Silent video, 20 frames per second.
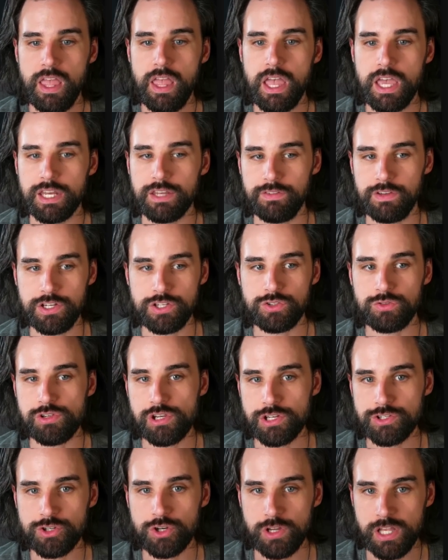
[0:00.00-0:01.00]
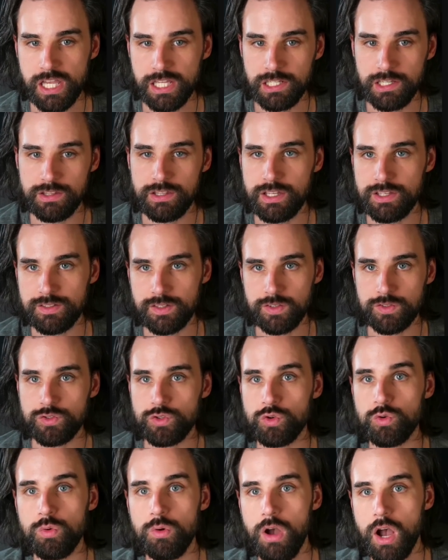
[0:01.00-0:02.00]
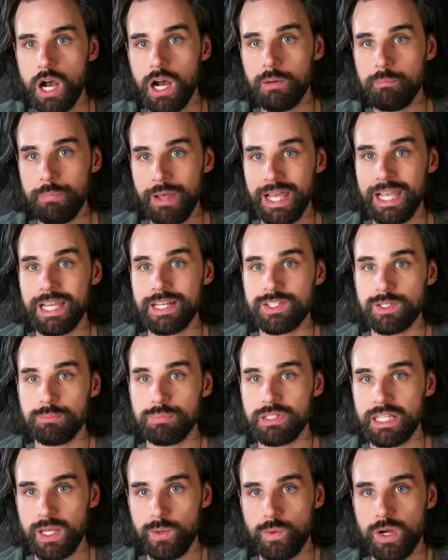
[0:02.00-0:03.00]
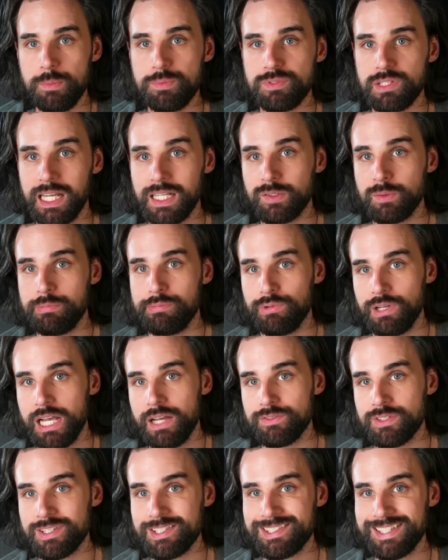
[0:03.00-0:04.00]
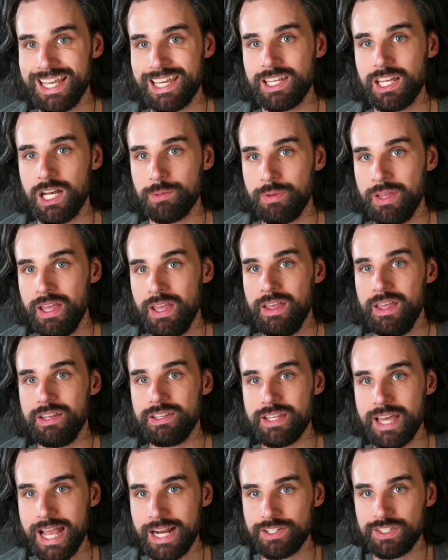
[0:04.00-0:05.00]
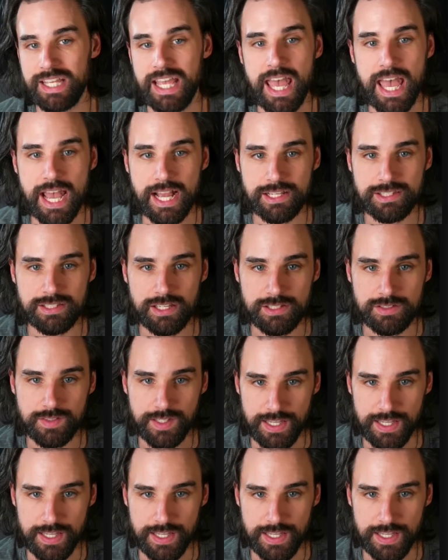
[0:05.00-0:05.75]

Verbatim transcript: And eventually you could turn any of these into uh, pay-to-play websites where people have to sign up to actually access the